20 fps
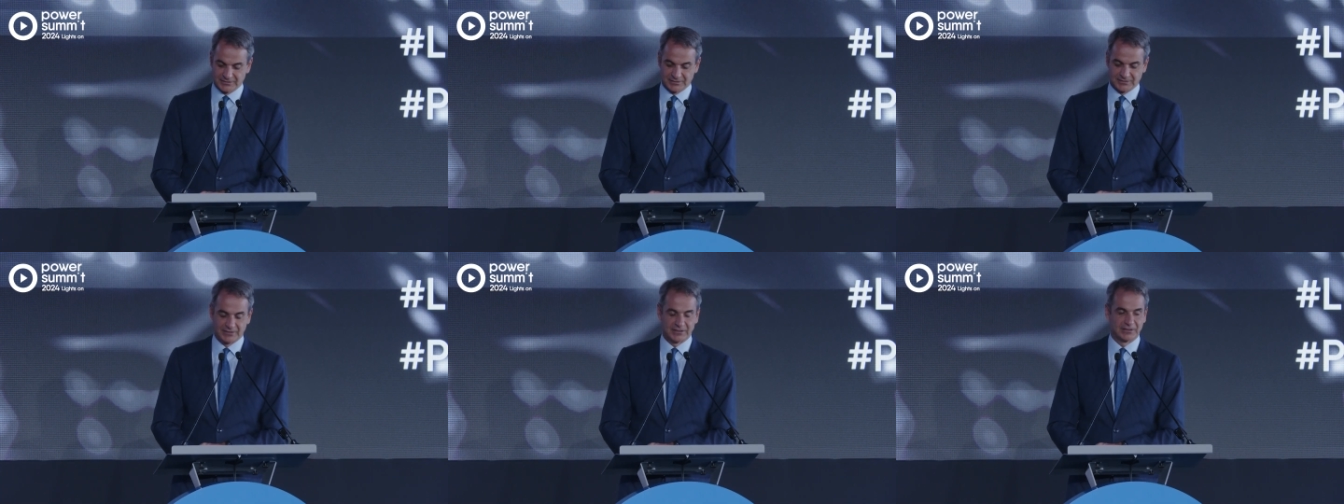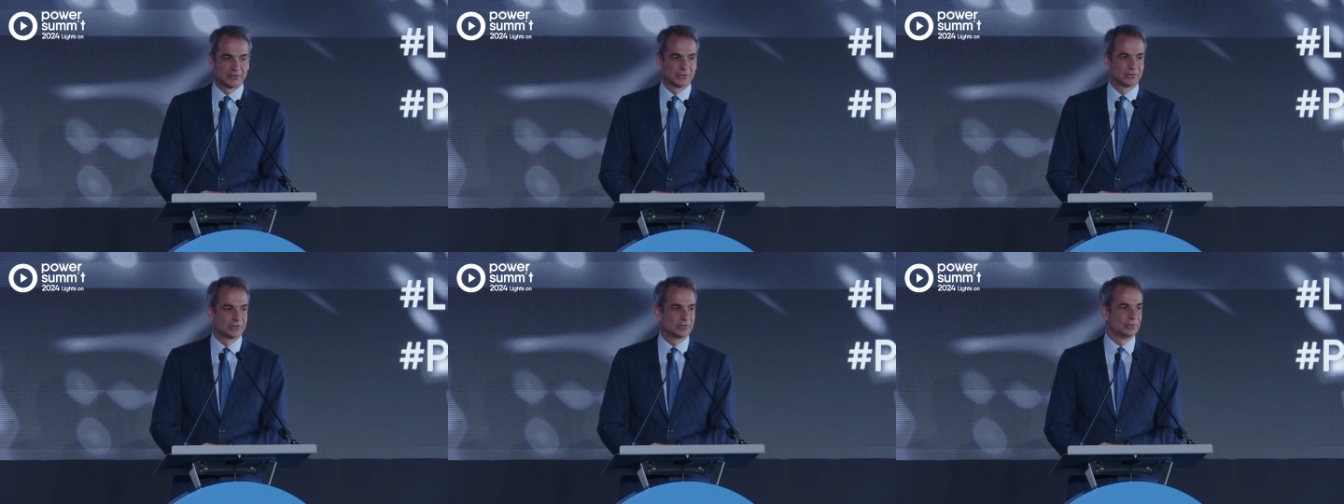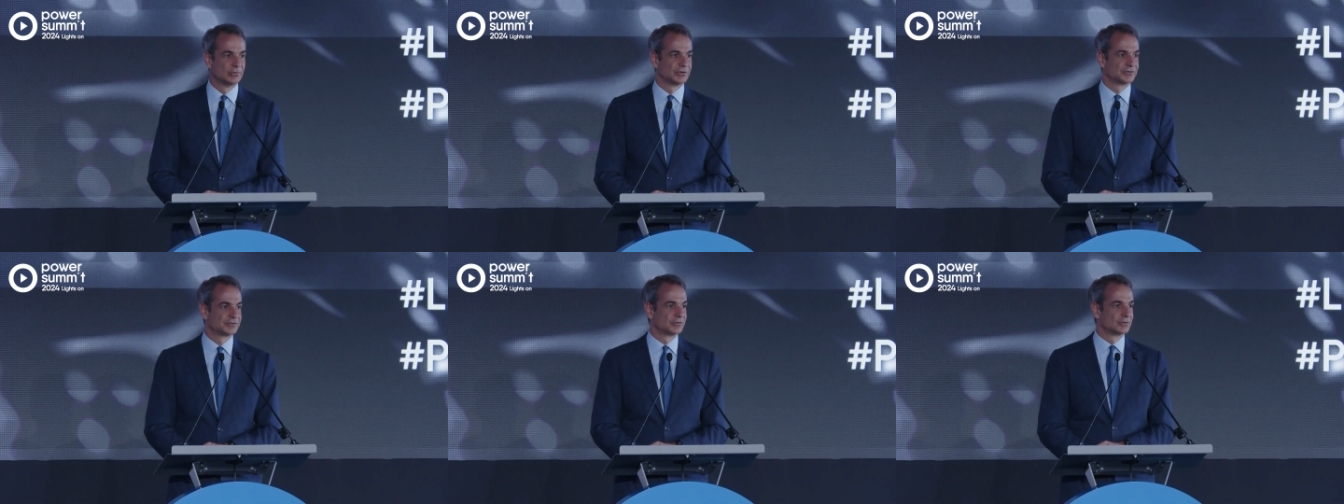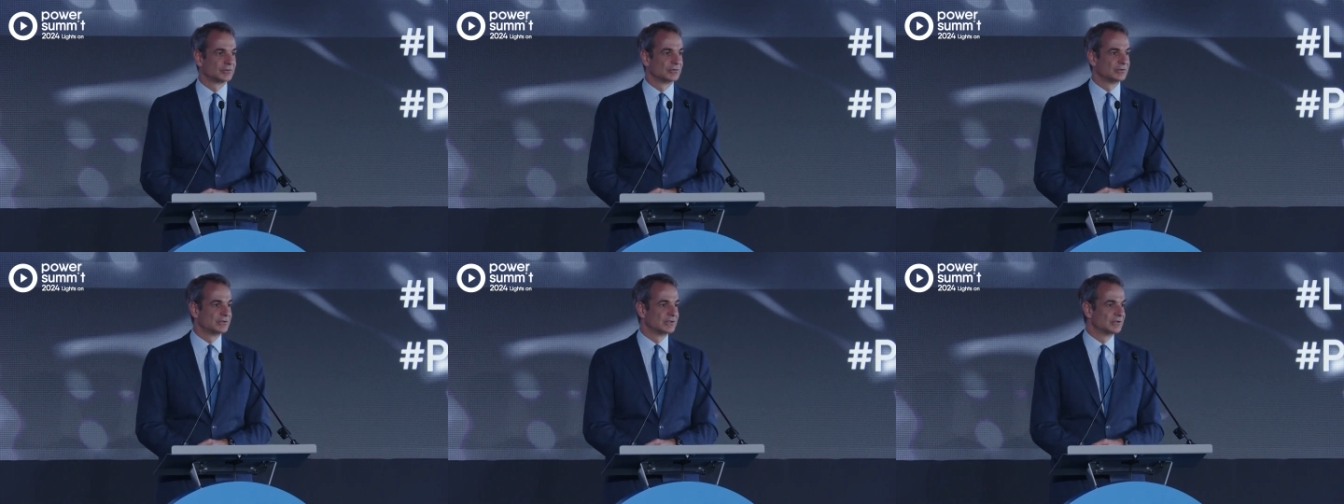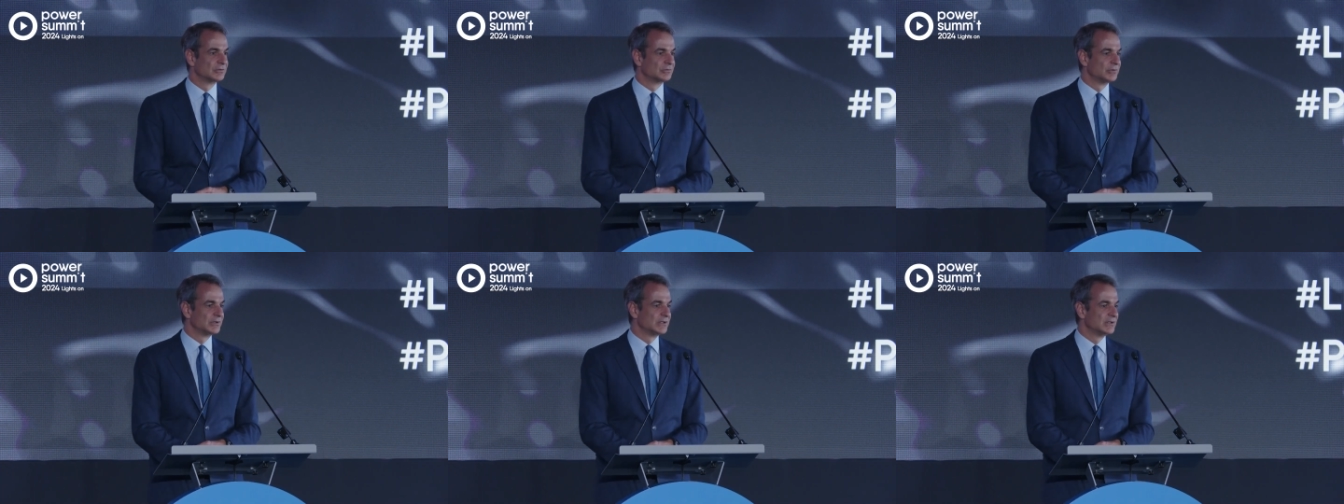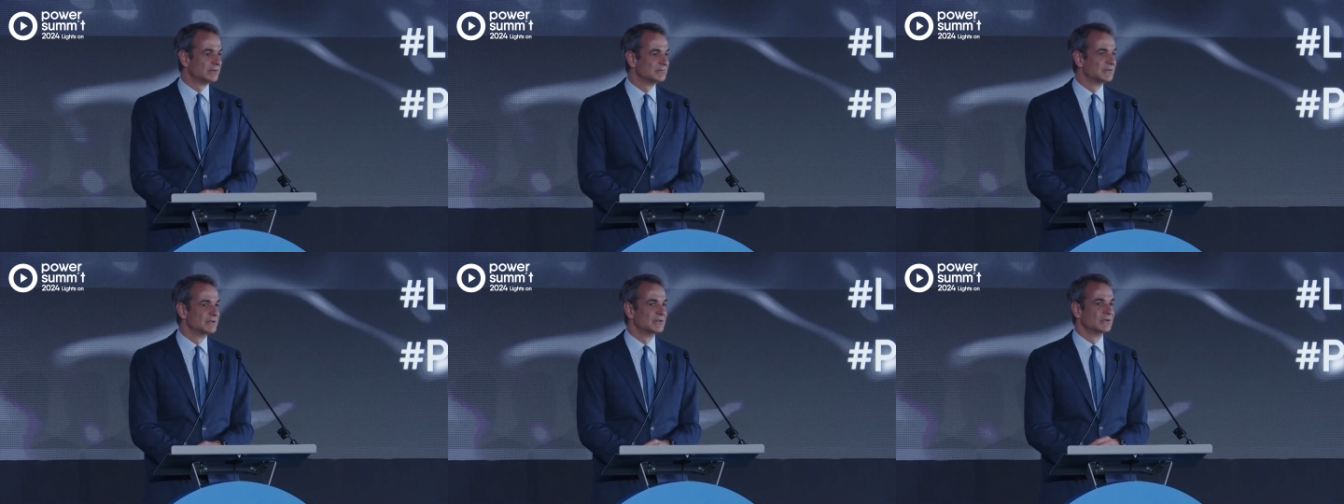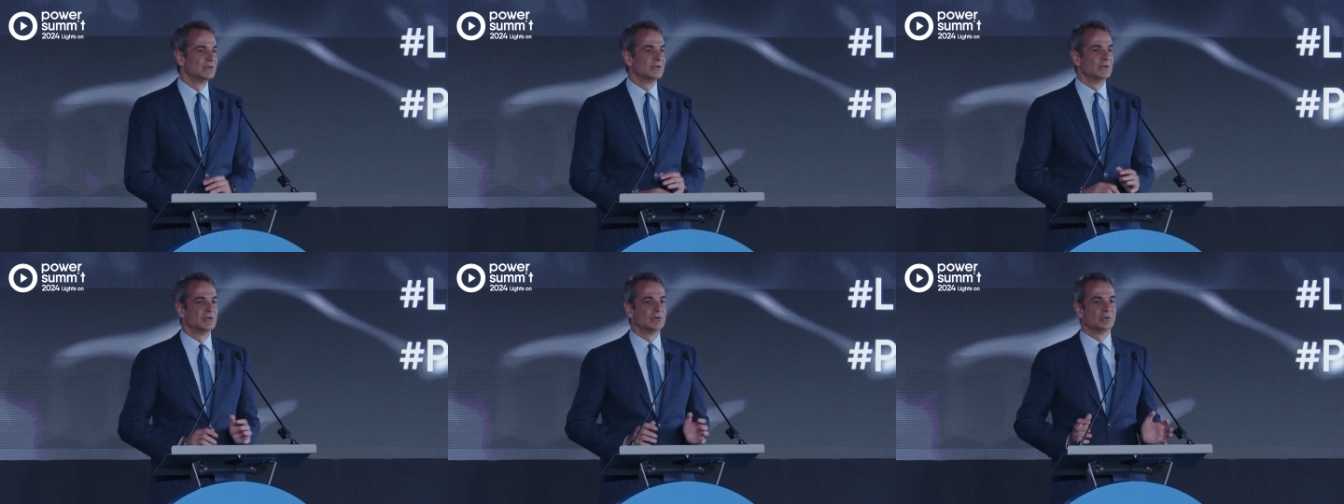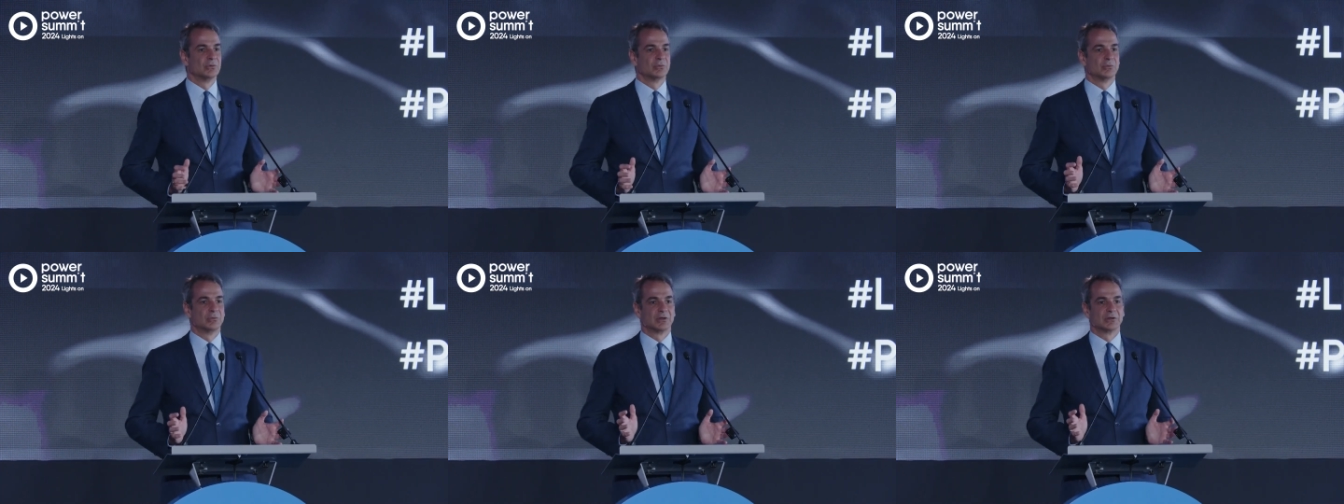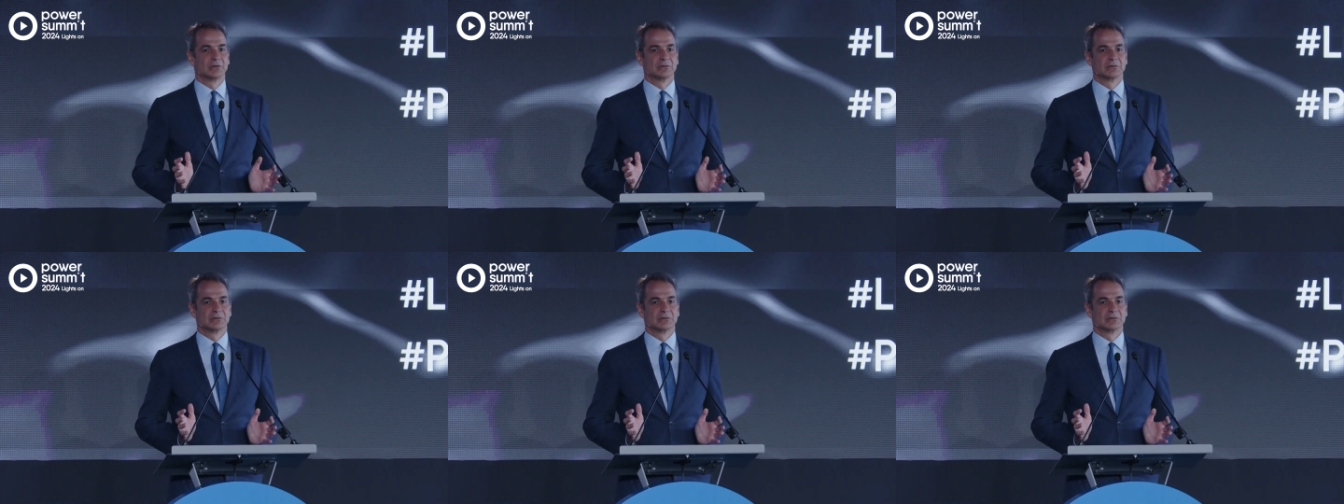And to a certain degree, one